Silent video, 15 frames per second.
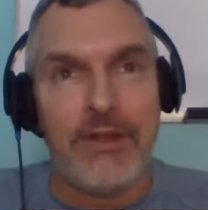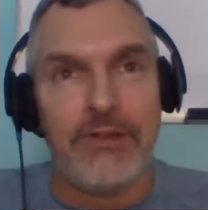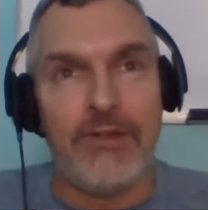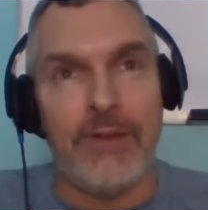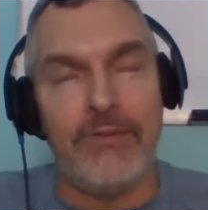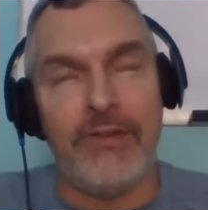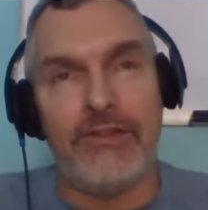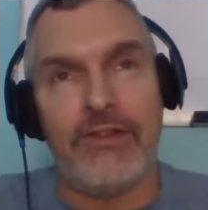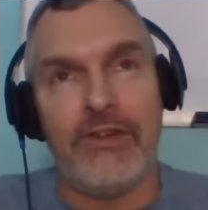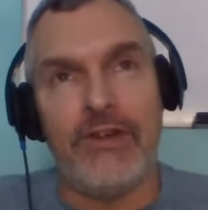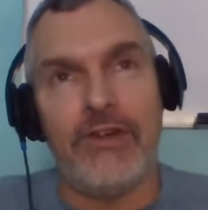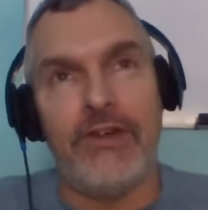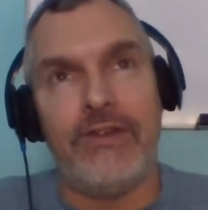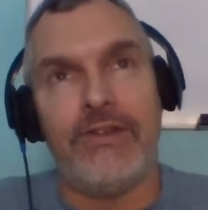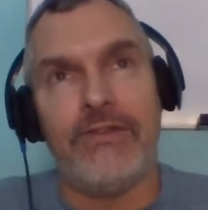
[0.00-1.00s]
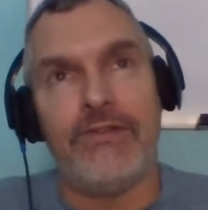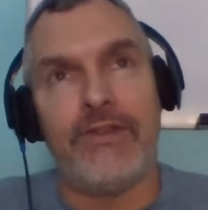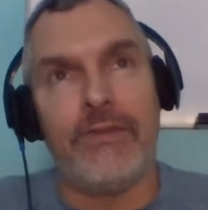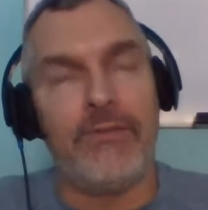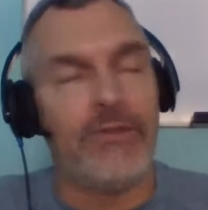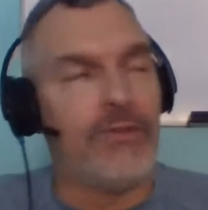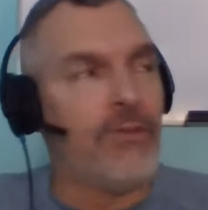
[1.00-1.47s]
So I'm just curious if
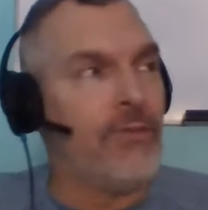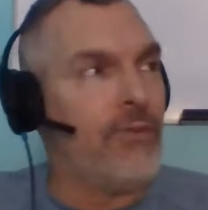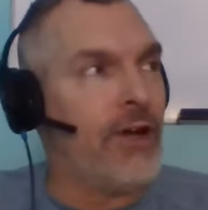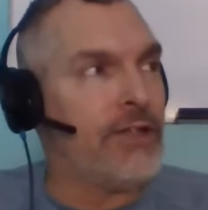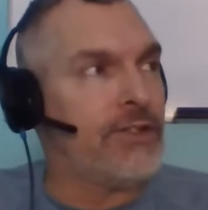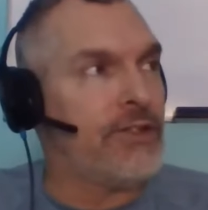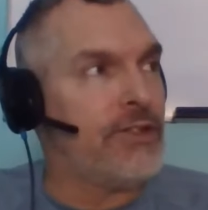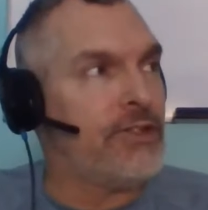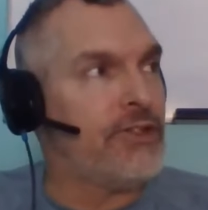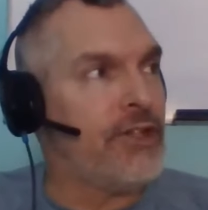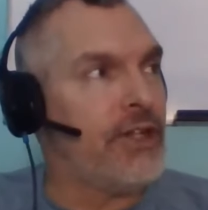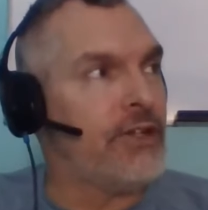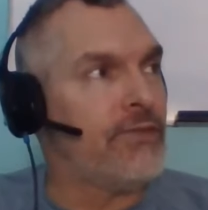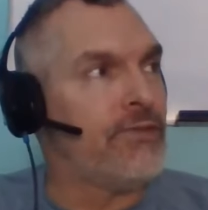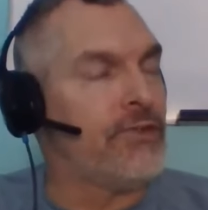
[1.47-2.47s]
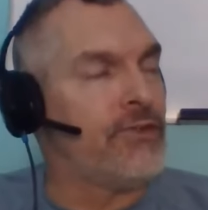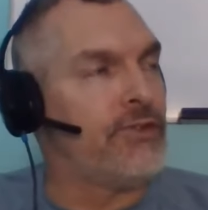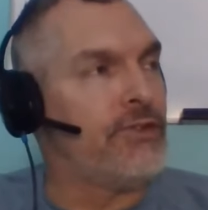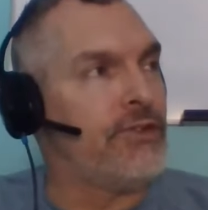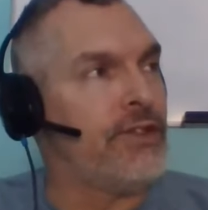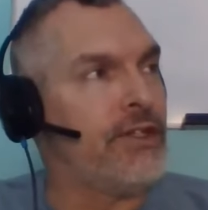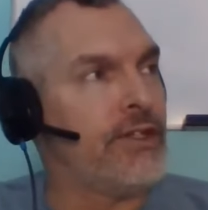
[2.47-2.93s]
someone's been watching this channel for
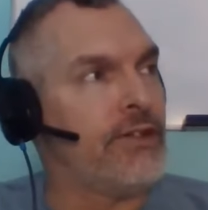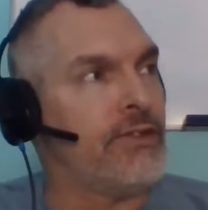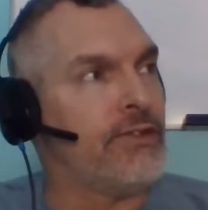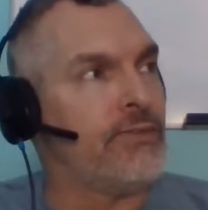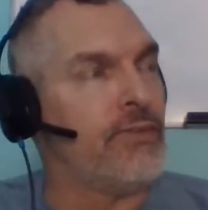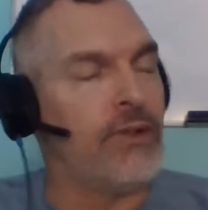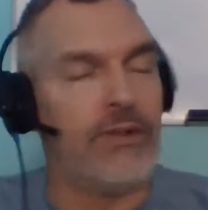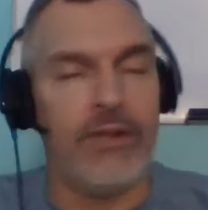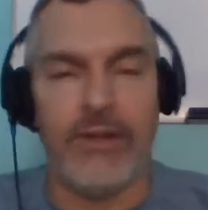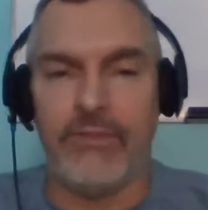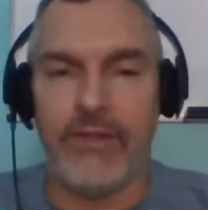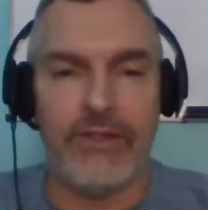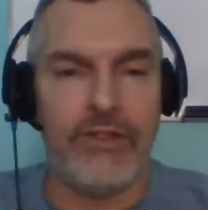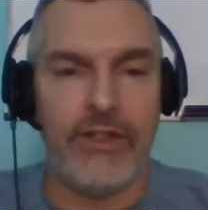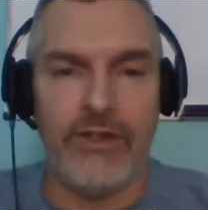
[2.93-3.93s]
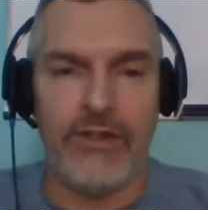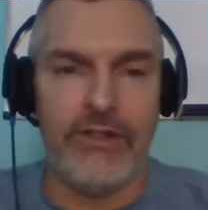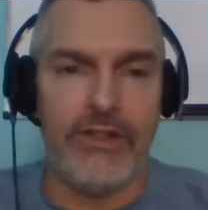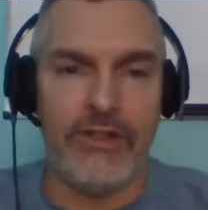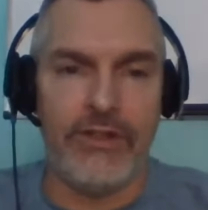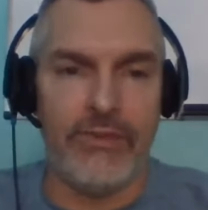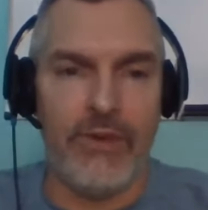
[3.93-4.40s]
two years, what I'm just
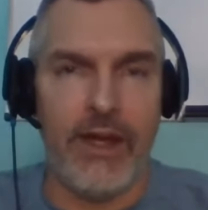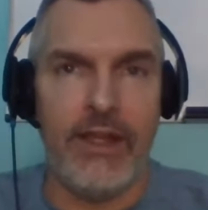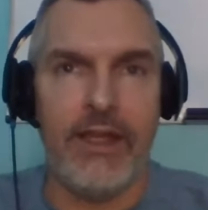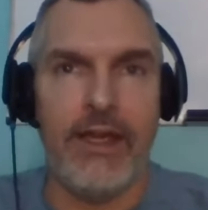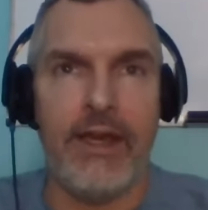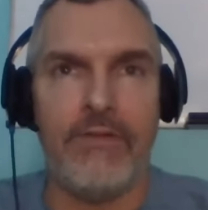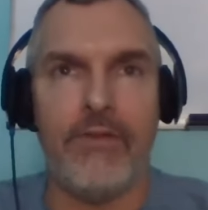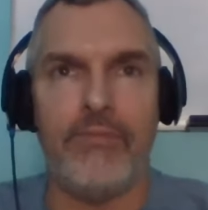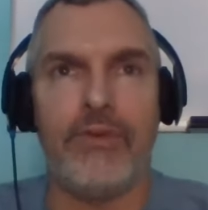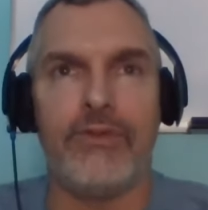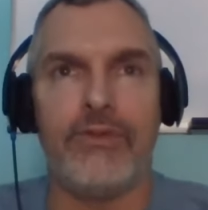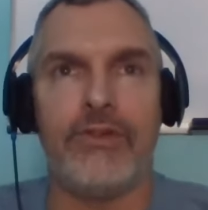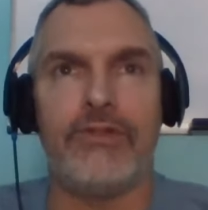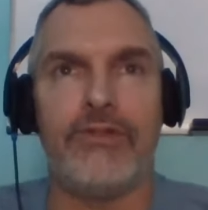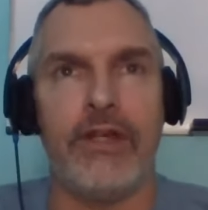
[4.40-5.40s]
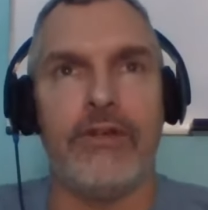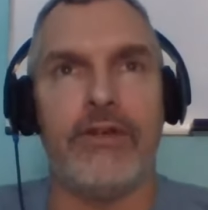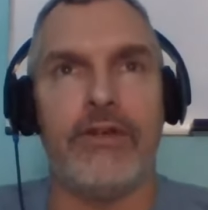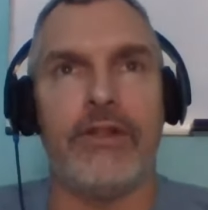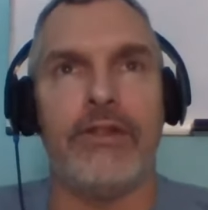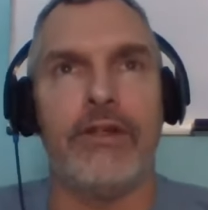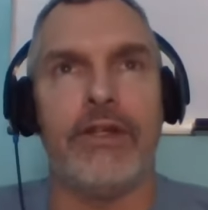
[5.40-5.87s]
curious as to why they haven't pulled the
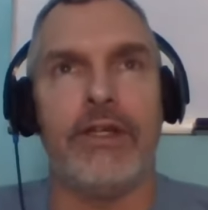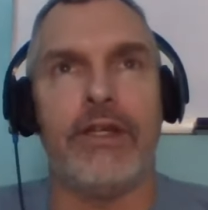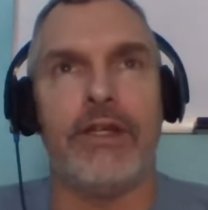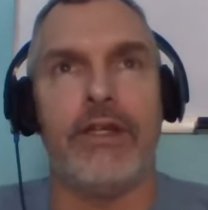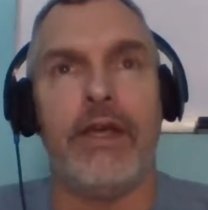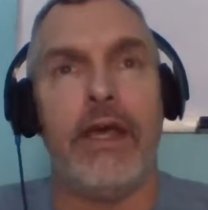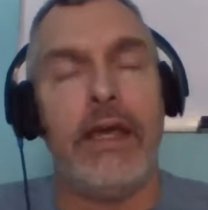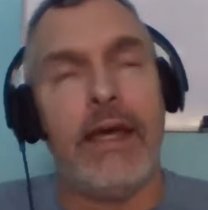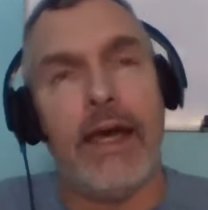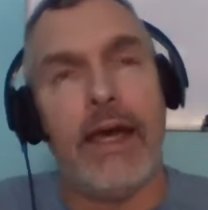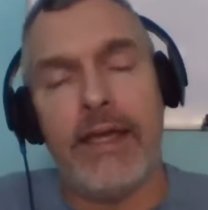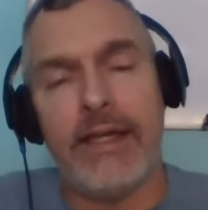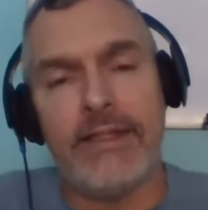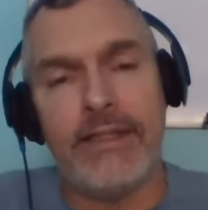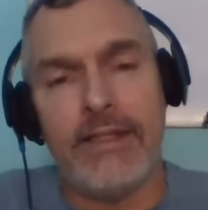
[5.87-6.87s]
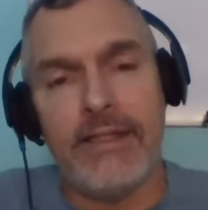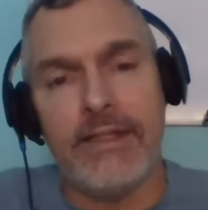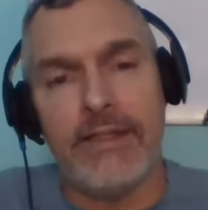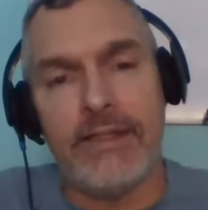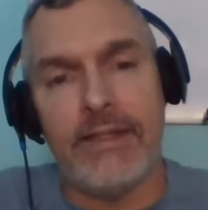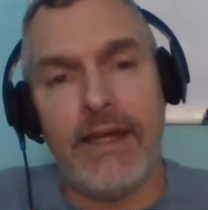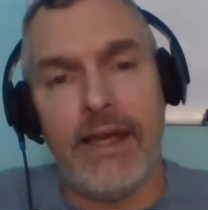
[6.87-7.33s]
trigger on learning it. I guess
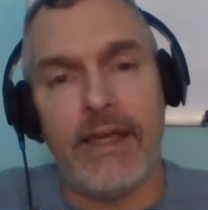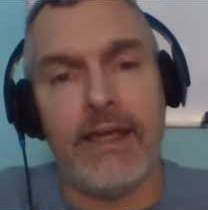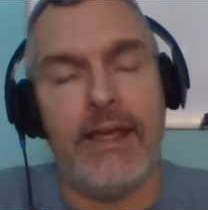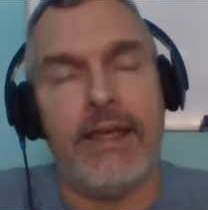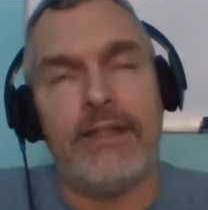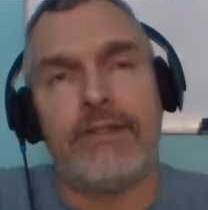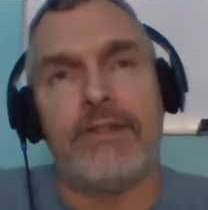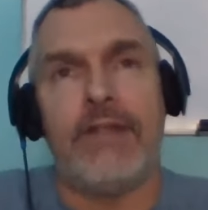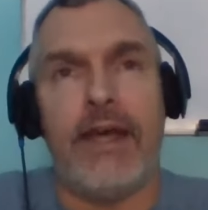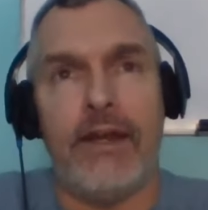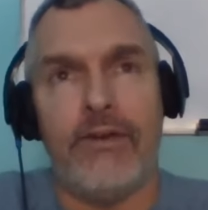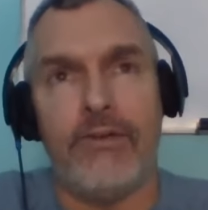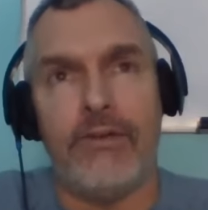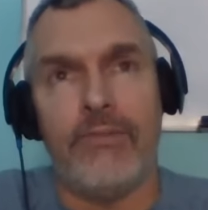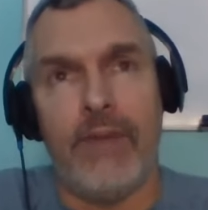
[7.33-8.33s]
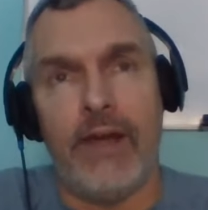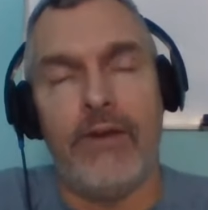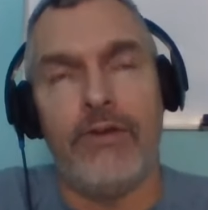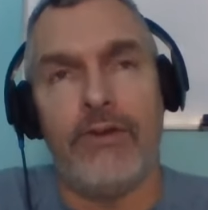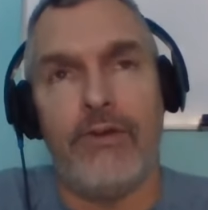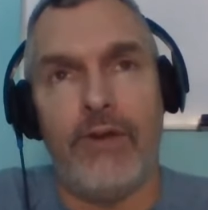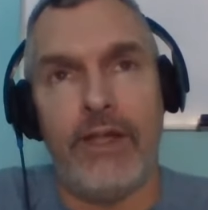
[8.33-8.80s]
it, I could answer that on my
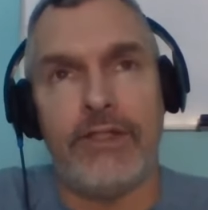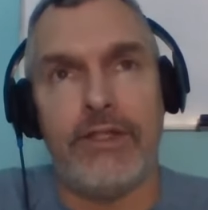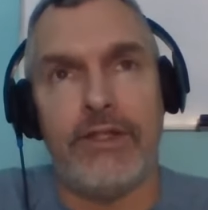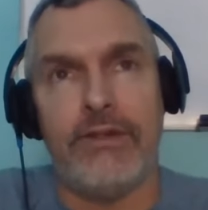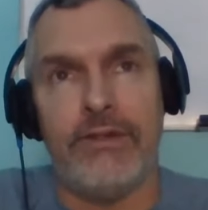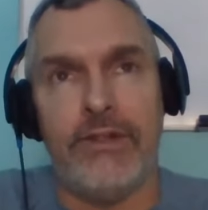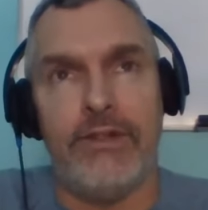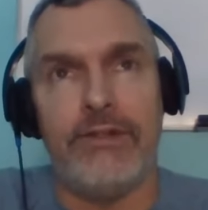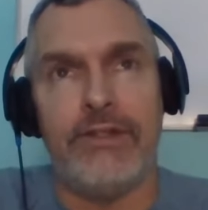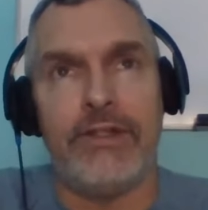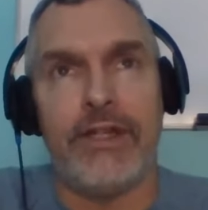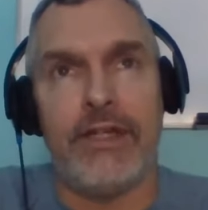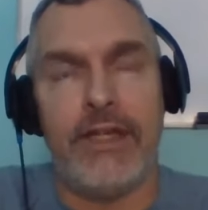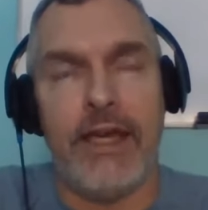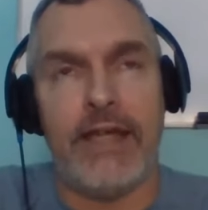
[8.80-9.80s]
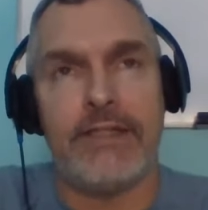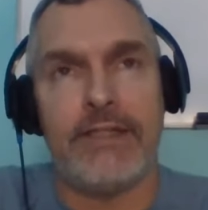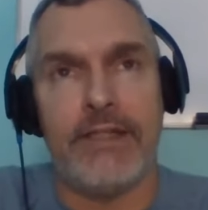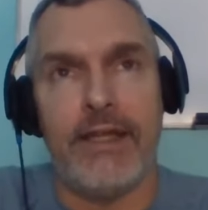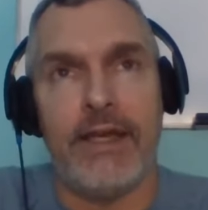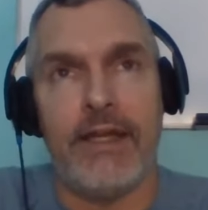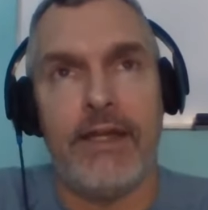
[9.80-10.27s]
own question using a
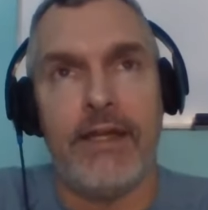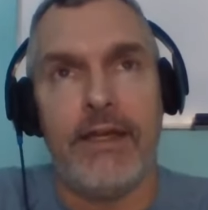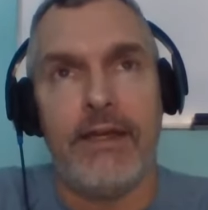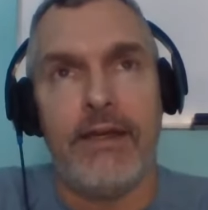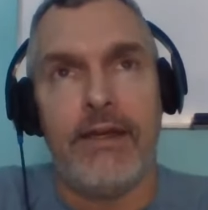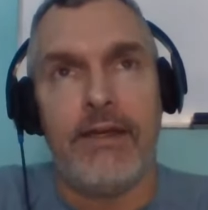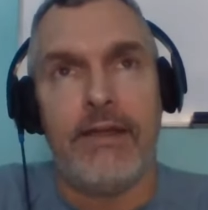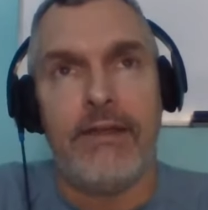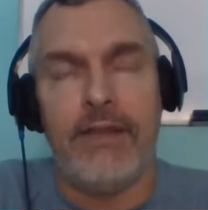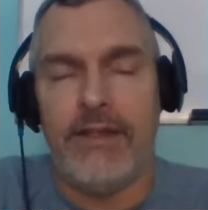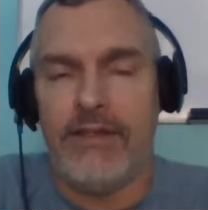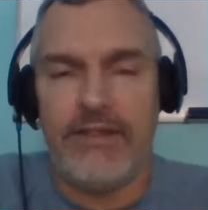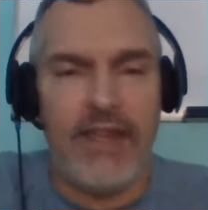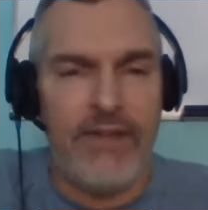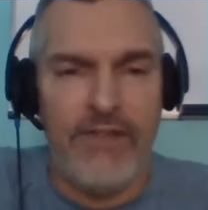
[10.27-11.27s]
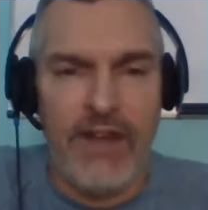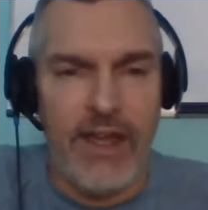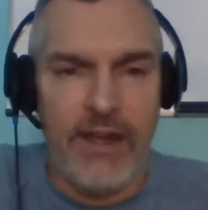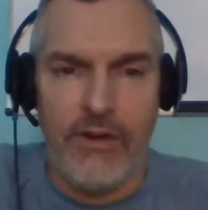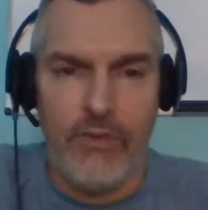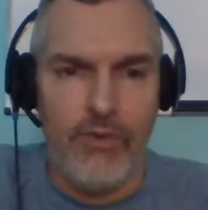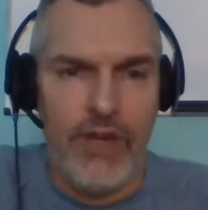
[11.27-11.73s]
guess that they just haven't
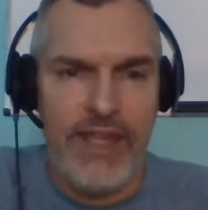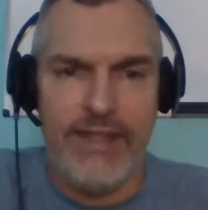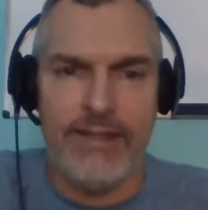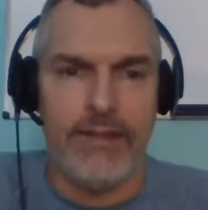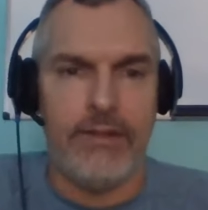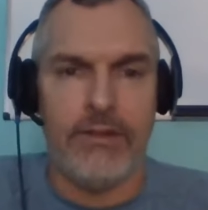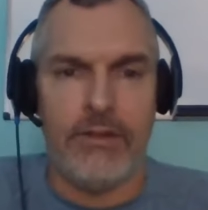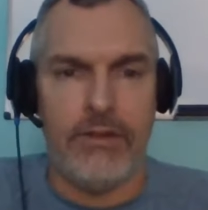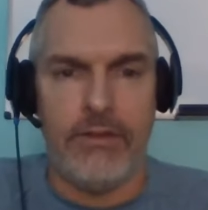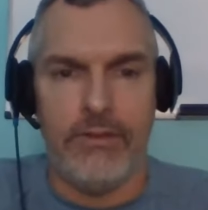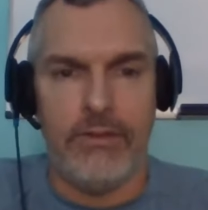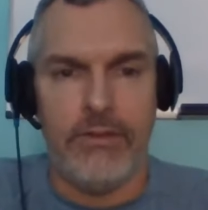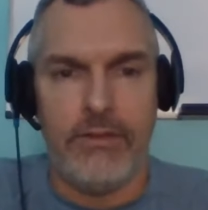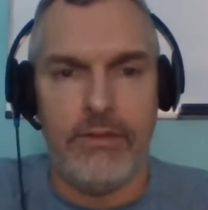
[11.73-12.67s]
had a reason to.